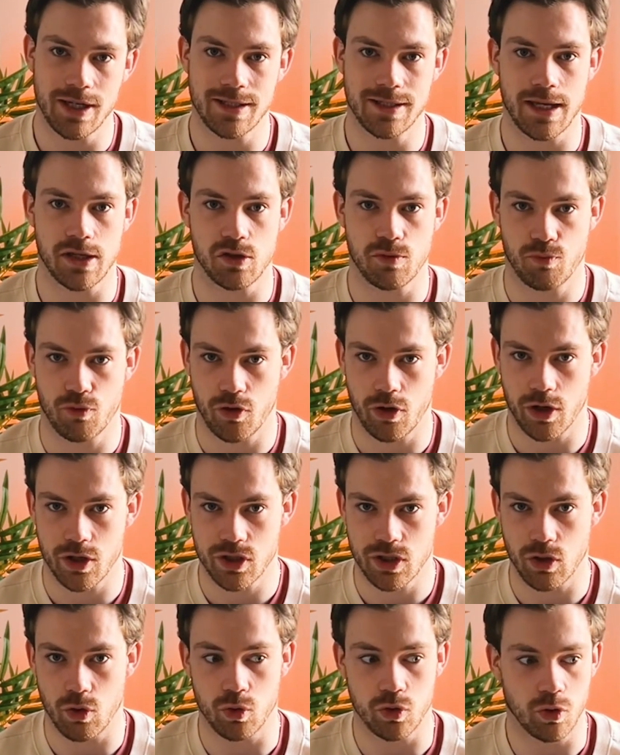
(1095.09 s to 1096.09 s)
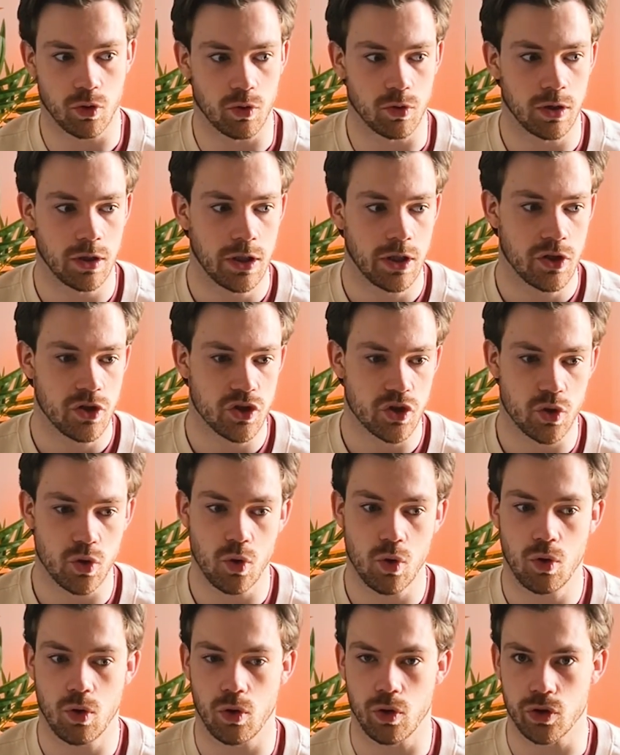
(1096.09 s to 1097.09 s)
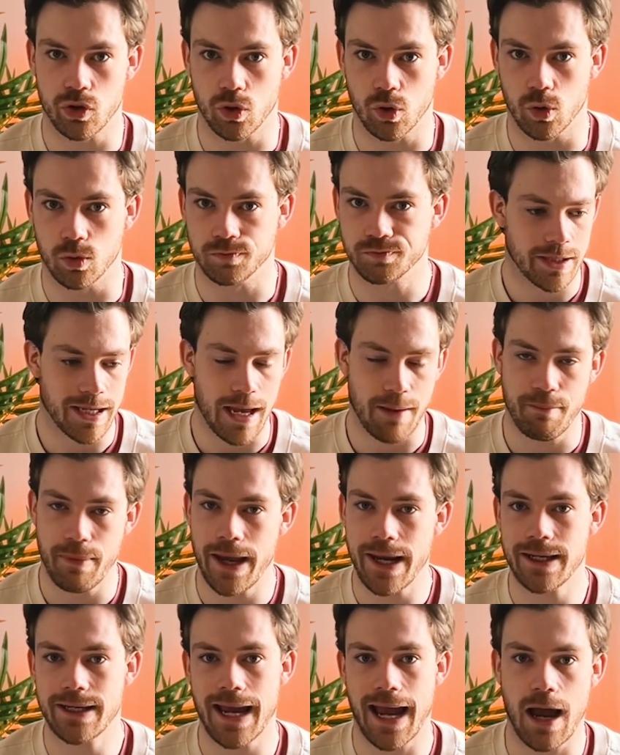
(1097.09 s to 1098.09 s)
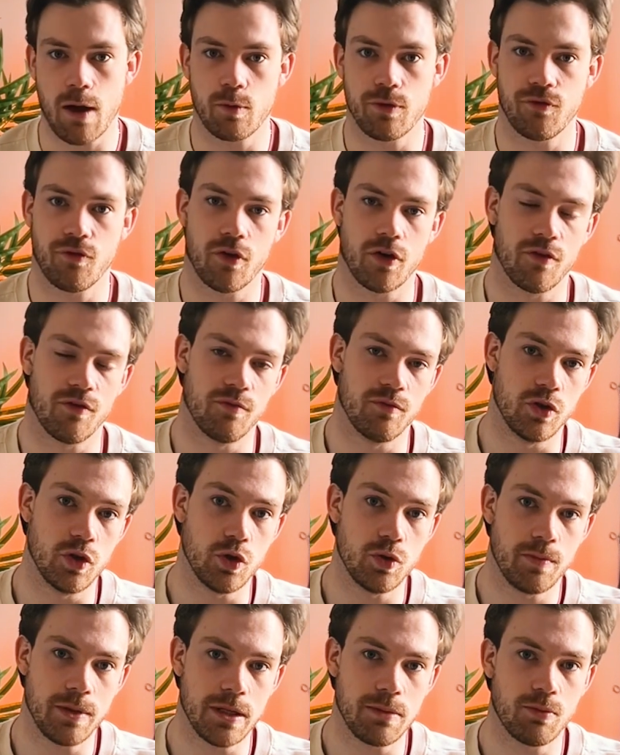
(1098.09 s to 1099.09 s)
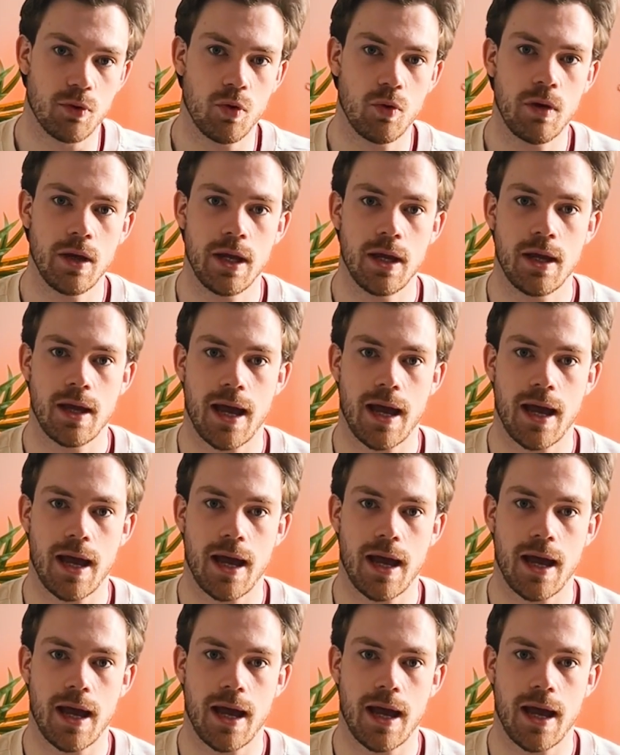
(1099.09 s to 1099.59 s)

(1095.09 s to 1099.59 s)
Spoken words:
It's getting your products or your store or your campaign out in front of new people.